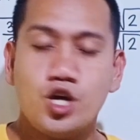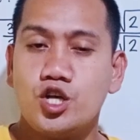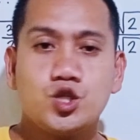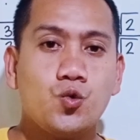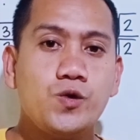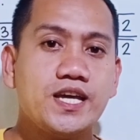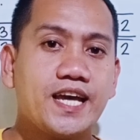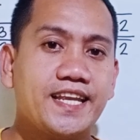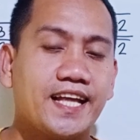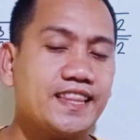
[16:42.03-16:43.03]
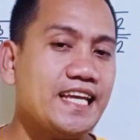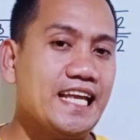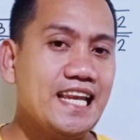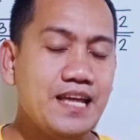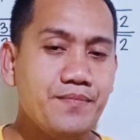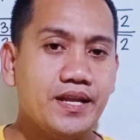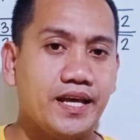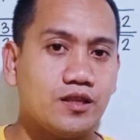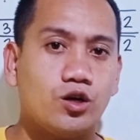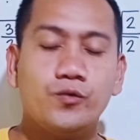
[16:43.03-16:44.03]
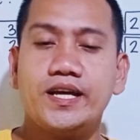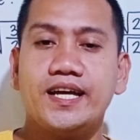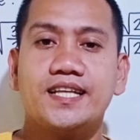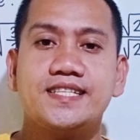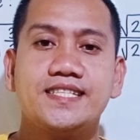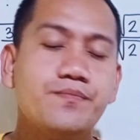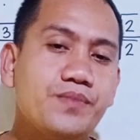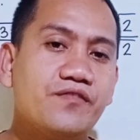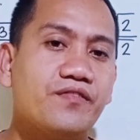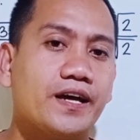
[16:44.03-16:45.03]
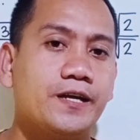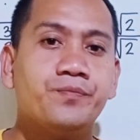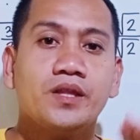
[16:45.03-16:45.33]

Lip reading: So we cannot eliminate or we cannot simplify